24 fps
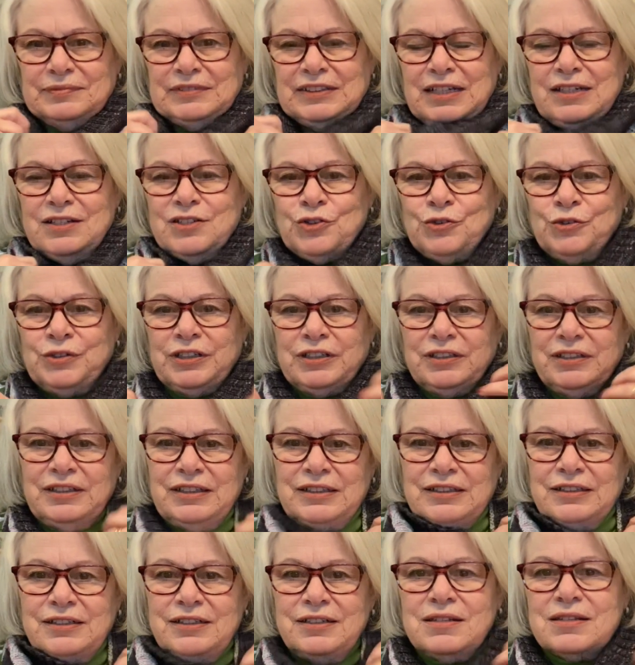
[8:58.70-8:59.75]
It's really
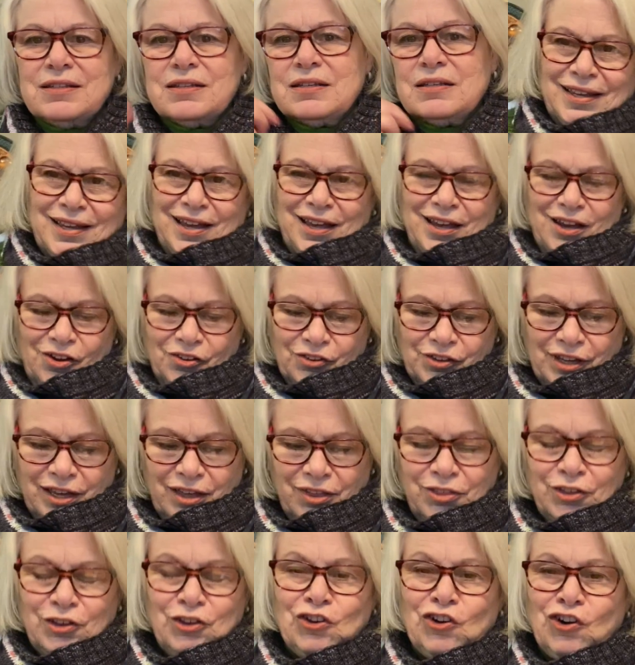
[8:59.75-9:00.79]
nice. Okay,
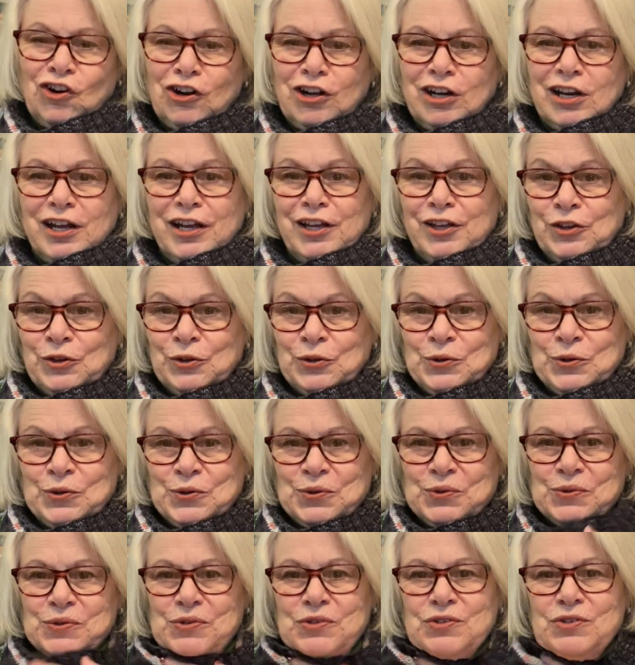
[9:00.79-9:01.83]
the yarn I
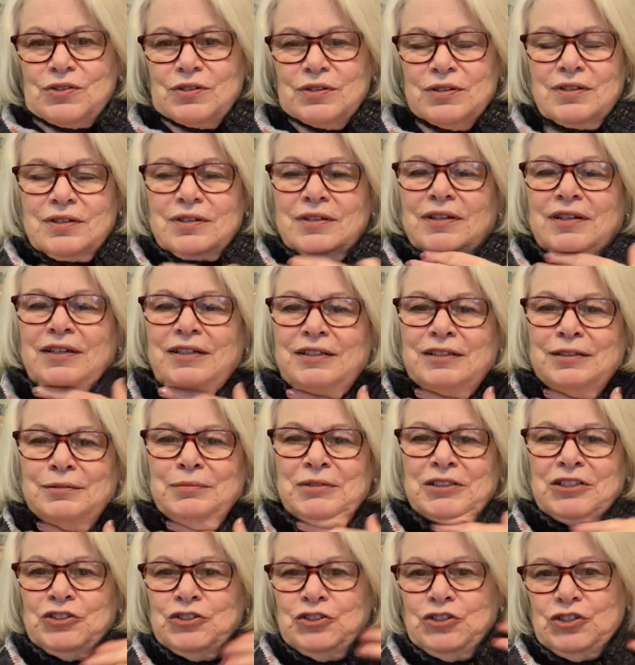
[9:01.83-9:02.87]
used
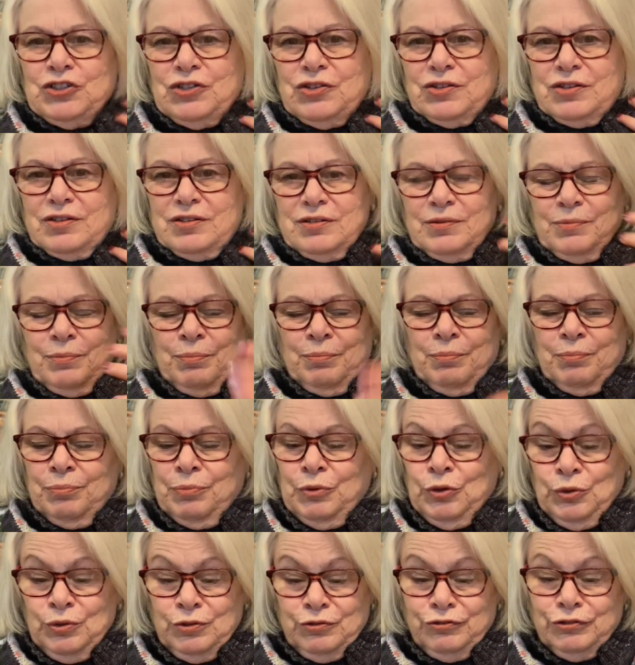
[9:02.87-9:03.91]
is just
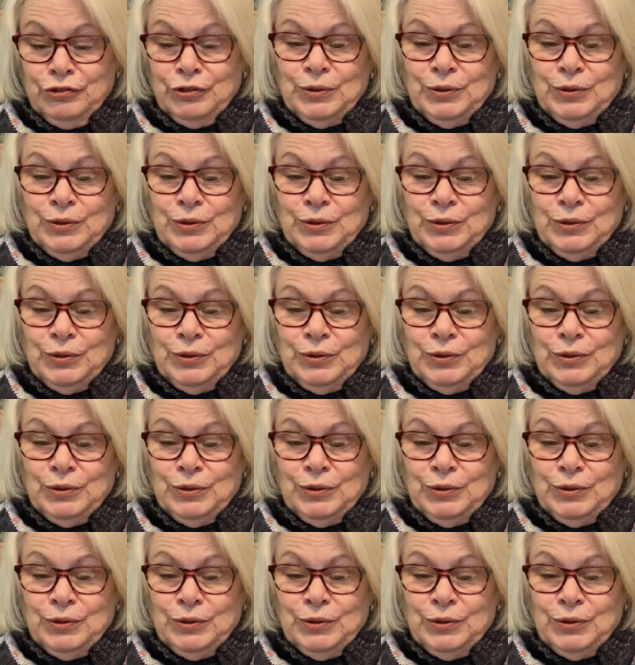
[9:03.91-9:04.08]
beautiful